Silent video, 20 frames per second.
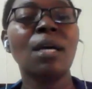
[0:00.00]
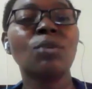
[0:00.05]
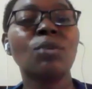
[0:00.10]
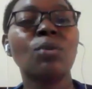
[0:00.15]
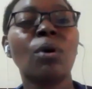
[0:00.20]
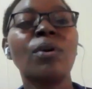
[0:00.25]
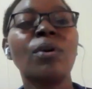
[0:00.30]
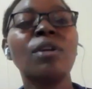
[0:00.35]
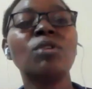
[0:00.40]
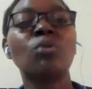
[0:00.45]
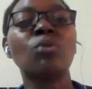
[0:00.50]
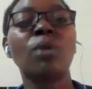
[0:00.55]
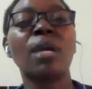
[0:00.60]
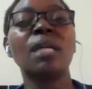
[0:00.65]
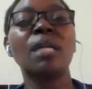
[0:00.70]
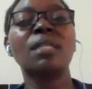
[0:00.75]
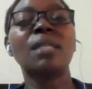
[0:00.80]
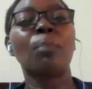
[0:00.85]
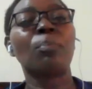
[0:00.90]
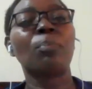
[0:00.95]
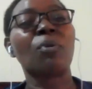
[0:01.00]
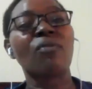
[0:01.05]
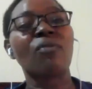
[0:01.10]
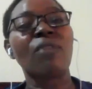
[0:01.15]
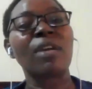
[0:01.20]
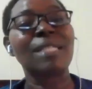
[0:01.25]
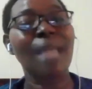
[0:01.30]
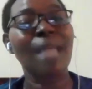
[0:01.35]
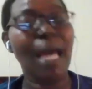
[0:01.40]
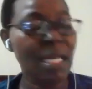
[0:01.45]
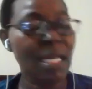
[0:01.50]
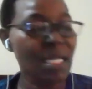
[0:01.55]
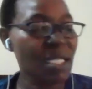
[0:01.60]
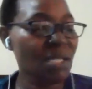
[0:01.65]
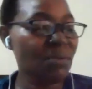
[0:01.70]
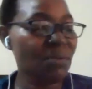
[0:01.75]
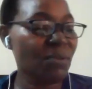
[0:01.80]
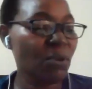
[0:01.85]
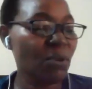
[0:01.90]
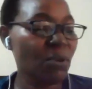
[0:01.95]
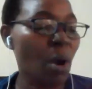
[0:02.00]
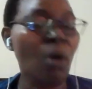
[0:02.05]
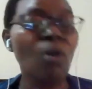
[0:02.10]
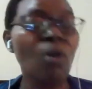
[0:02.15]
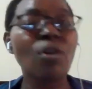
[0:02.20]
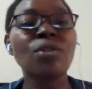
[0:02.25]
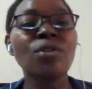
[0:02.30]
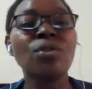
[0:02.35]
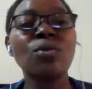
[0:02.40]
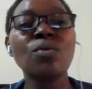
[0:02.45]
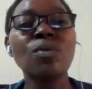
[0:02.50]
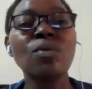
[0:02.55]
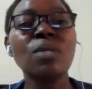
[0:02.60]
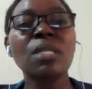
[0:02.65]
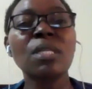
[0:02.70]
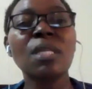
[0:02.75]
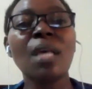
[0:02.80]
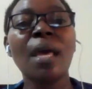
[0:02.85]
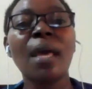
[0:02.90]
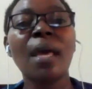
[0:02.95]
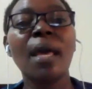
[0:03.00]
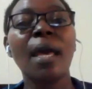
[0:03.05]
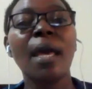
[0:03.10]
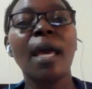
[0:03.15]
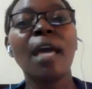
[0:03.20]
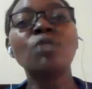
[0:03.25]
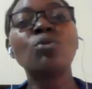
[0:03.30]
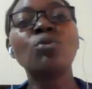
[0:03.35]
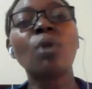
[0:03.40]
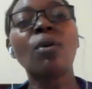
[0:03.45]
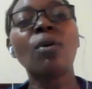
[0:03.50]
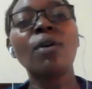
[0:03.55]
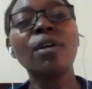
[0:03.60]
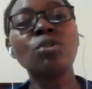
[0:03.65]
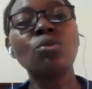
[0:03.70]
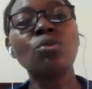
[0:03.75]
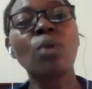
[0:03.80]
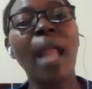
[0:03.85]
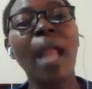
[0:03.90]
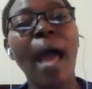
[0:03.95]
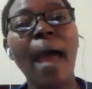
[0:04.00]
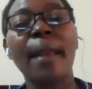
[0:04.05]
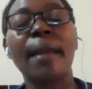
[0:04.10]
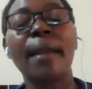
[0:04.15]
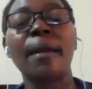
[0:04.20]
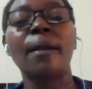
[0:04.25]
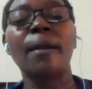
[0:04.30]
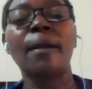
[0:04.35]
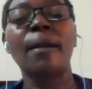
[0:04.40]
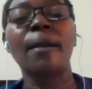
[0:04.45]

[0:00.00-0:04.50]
You're going to get a Pro-Vitality for your own use, and you're going to learn